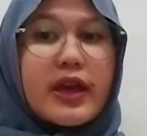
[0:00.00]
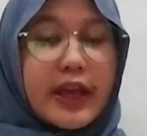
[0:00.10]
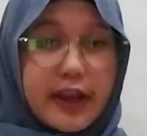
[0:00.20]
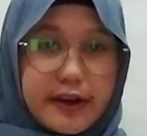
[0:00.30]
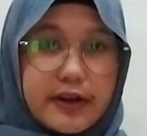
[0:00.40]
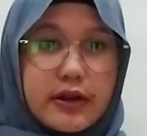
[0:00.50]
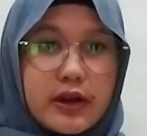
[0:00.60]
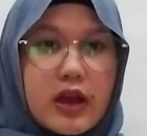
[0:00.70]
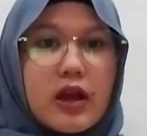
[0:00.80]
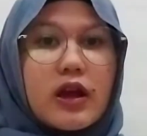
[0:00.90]
Here,
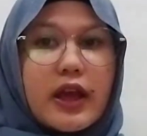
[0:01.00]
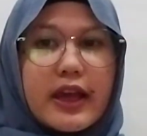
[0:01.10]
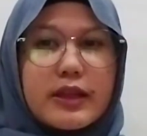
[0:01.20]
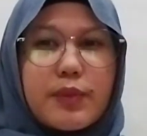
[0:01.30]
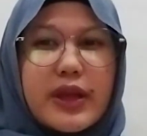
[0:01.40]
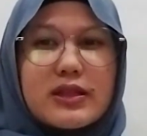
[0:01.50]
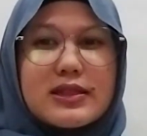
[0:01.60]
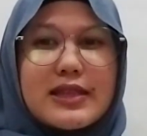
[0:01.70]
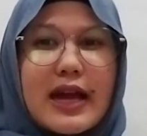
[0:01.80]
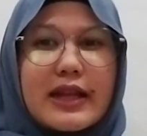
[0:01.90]
it means
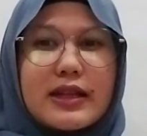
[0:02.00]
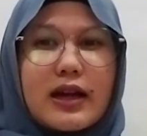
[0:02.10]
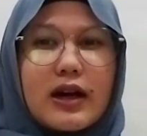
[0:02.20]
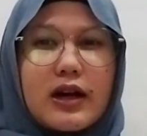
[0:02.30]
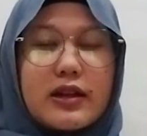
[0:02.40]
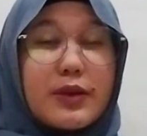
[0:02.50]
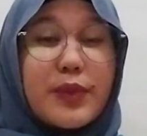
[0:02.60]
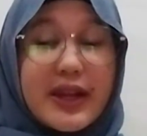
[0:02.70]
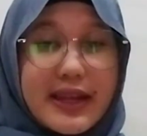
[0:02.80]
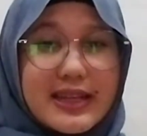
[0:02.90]
that the
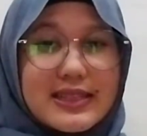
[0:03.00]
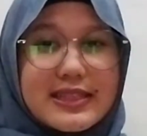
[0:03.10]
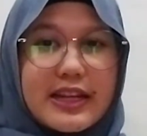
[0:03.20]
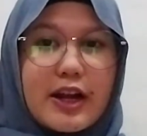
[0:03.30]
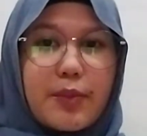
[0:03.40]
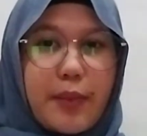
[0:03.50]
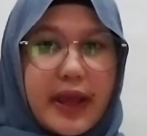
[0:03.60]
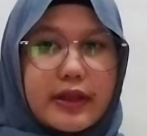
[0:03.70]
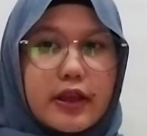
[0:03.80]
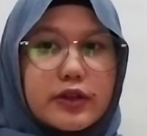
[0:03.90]
meanings that are
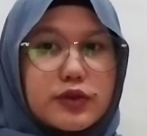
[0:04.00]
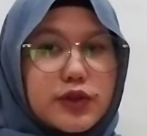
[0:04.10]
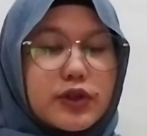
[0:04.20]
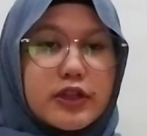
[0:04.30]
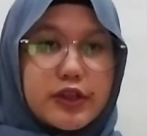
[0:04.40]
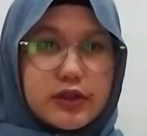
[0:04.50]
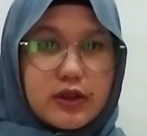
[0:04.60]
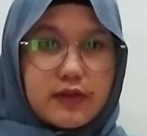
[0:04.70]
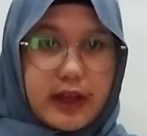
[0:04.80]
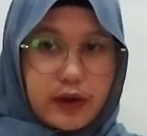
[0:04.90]
made through the use
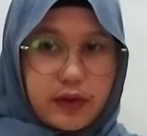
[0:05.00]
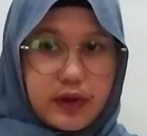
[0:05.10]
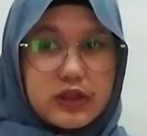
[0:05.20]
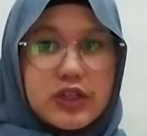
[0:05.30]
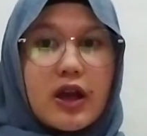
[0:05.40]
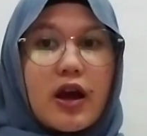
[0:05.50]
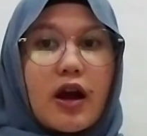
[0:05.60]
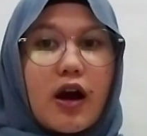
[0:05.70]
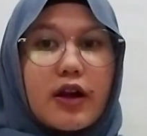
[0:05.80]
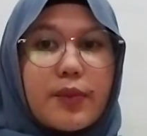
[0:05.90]
of language
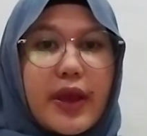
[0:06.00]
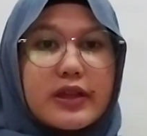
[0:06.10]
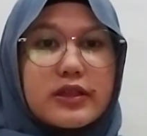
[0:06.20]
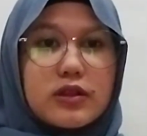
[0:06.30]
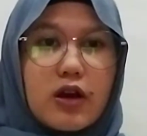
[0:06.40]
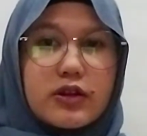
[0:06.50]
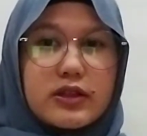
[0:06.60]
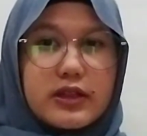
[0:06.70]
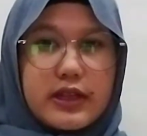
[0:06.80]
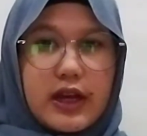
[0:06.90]
are based
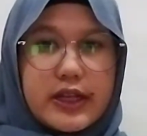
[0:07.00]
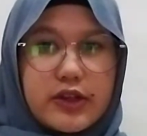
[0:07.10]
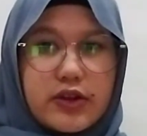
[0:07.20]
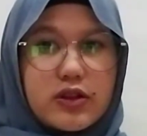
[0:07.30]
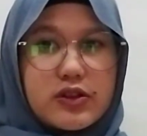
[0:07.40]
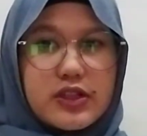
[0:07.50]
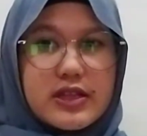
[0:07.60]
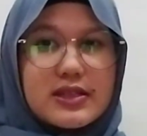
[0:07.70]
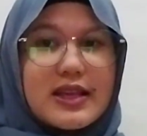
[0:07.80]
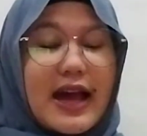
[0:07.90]
on the
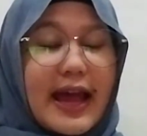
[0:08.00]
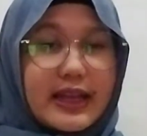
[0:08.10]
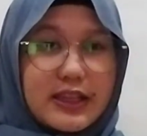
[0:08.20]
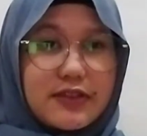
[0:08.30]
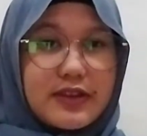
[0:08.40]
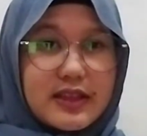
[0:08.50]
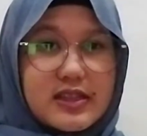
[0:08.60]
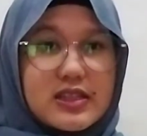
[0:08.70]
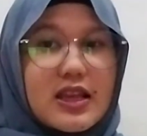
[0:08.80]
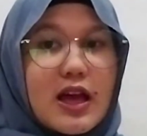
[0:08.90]
ideologies,
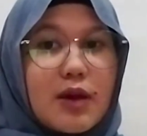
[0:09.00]
activities,